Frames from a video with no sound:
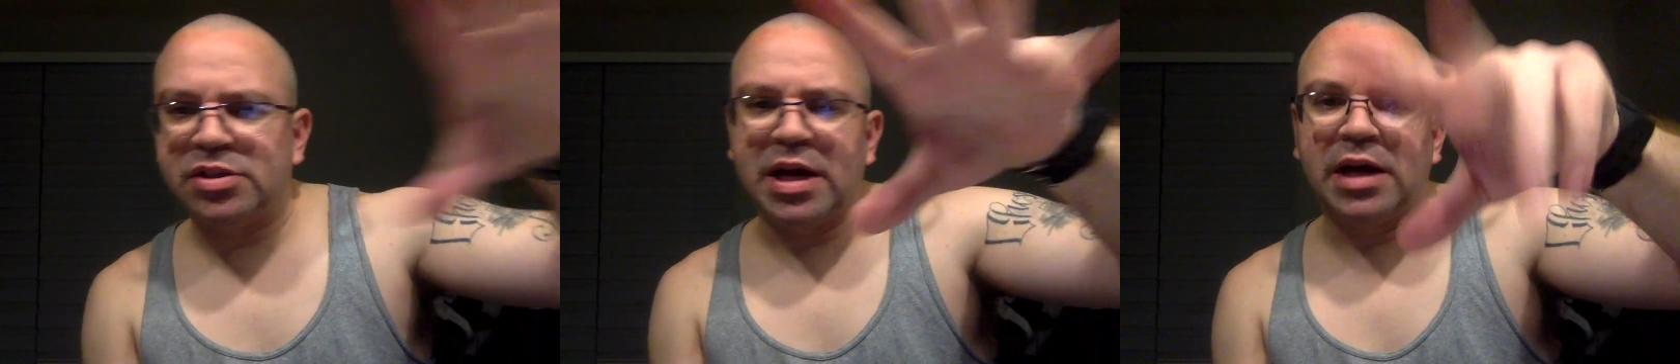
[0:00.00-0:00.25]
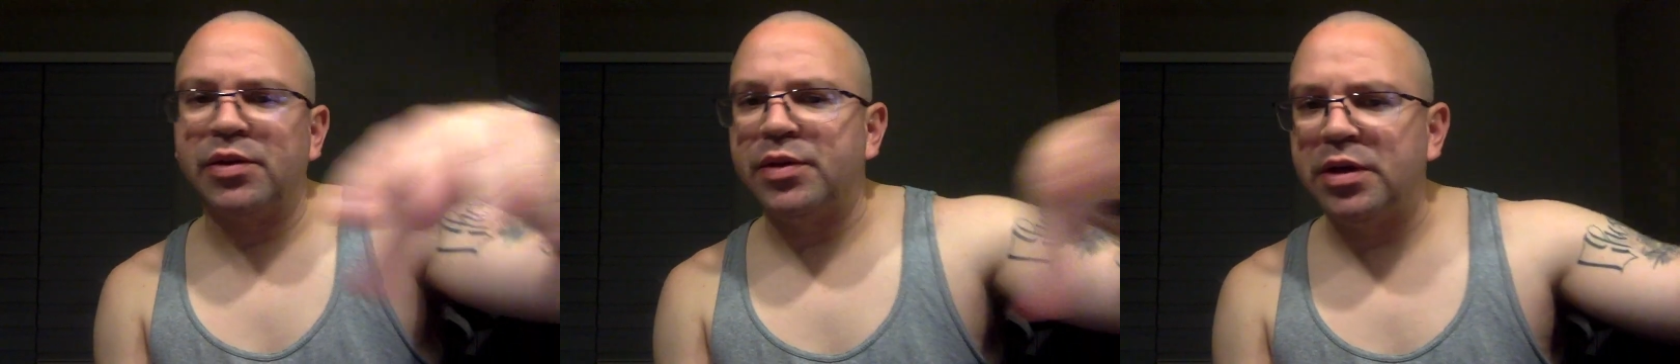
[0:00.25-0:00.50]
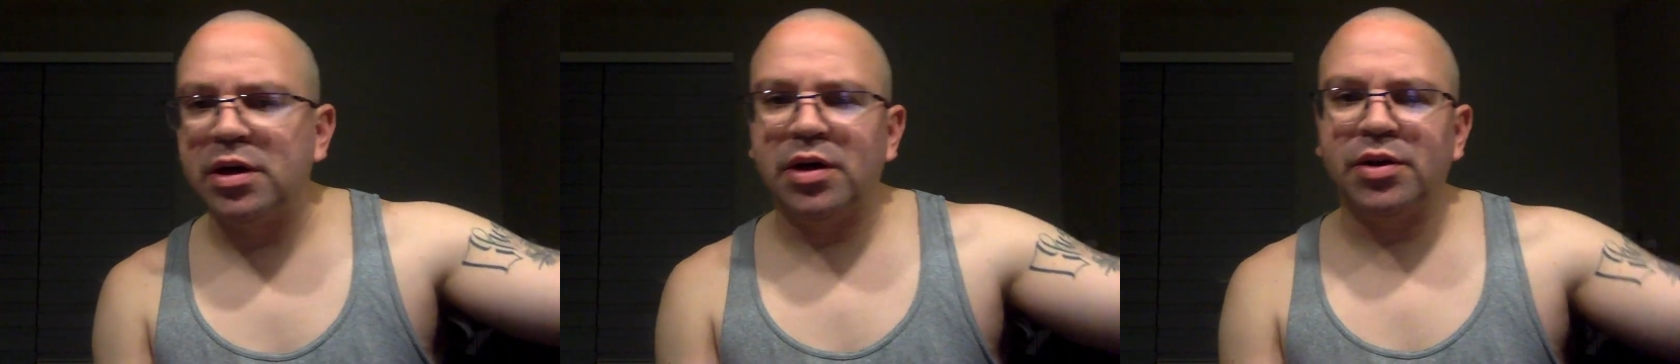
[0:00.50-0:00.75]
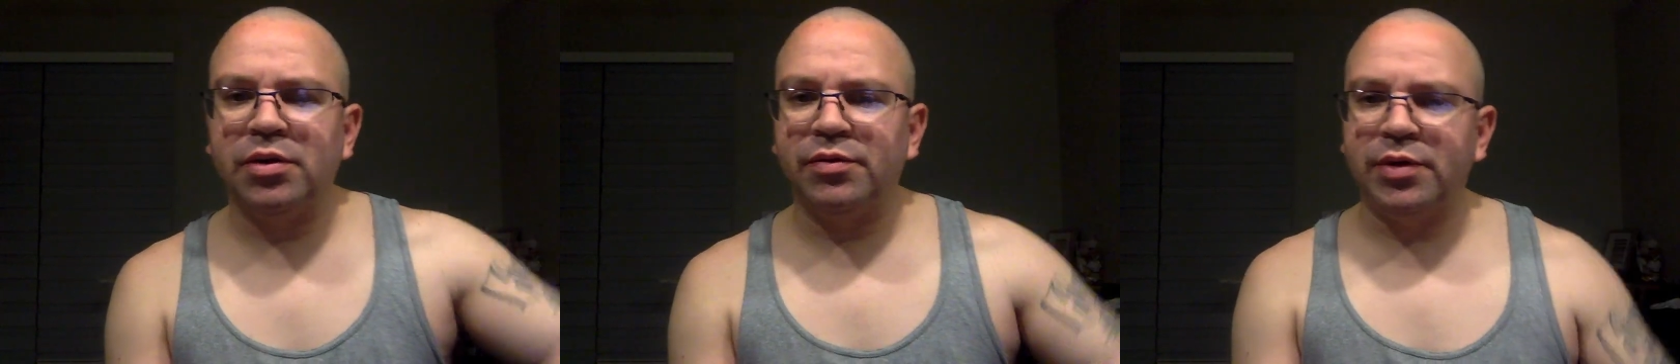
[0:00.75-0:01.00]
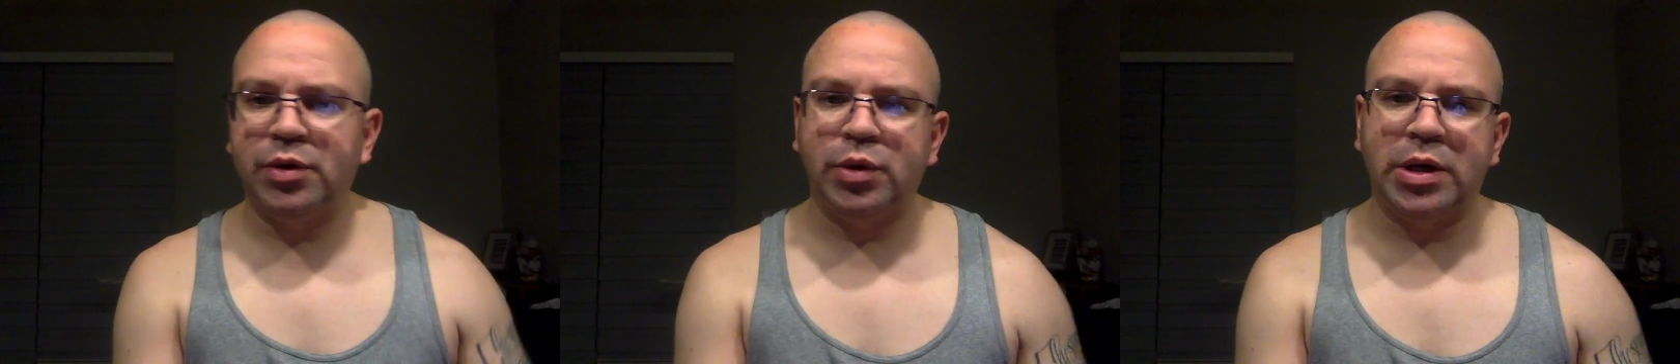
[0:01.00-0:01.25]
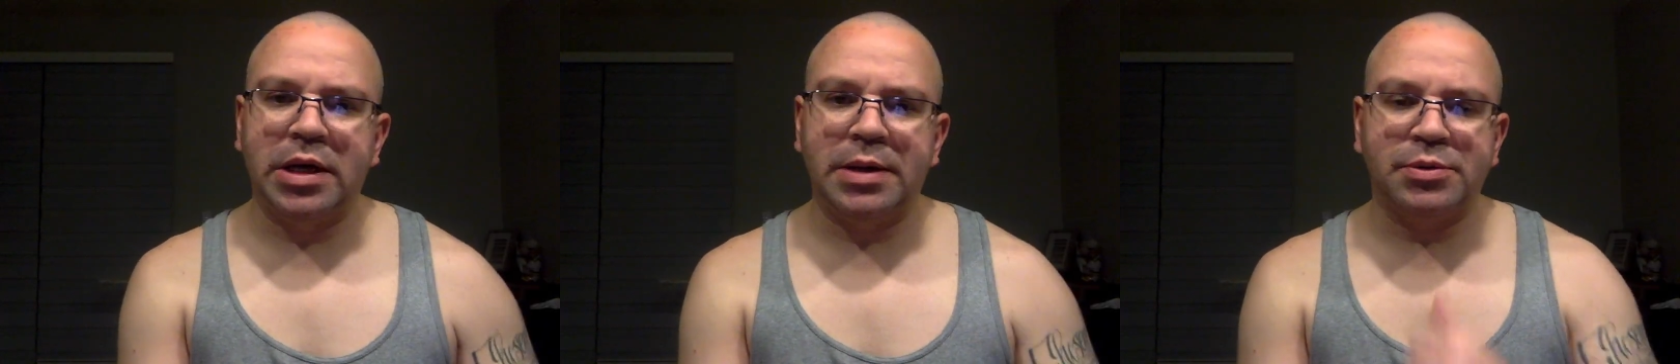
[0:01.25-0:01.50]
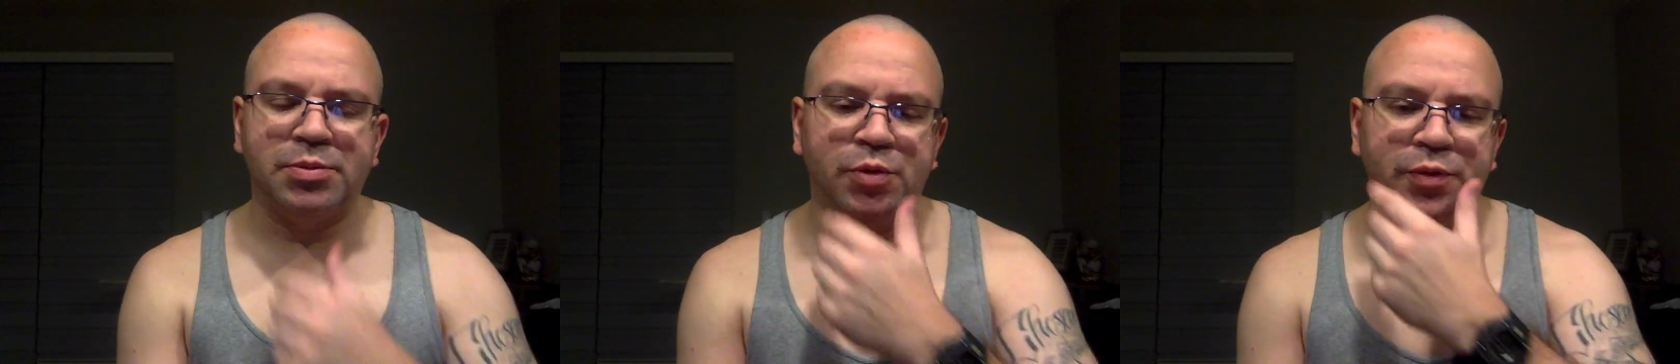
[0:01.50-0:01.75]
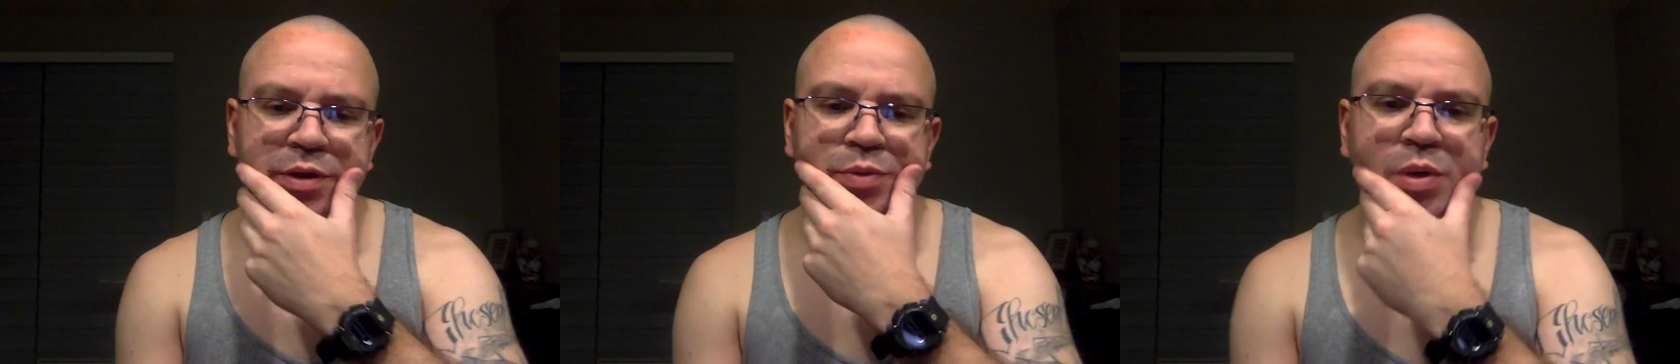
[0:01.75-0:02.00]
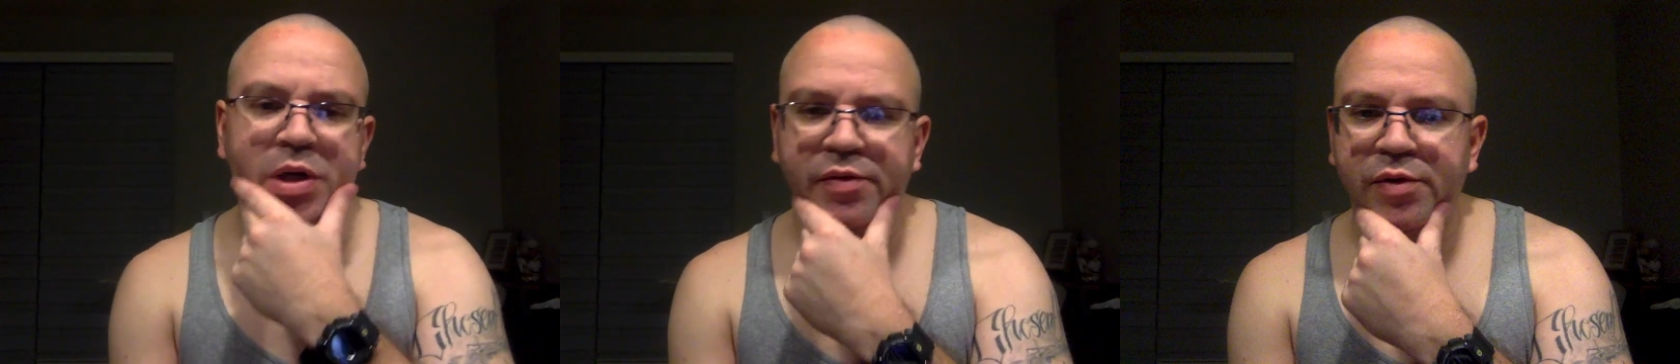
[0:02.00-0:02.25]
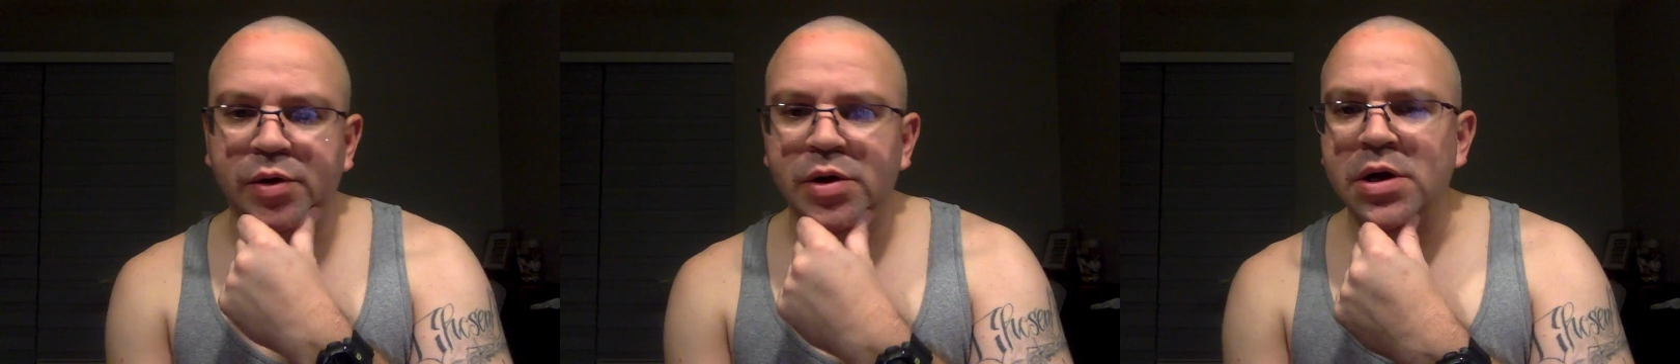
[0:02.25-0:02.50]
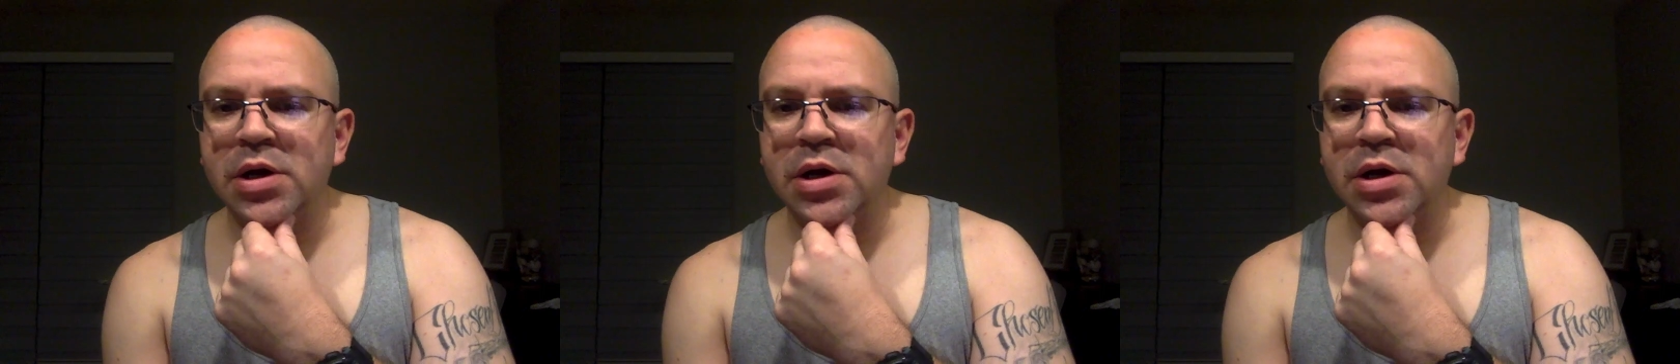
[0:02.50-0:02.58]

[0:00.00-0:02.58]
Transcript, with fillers: that, or the other, video games, movies, whatever,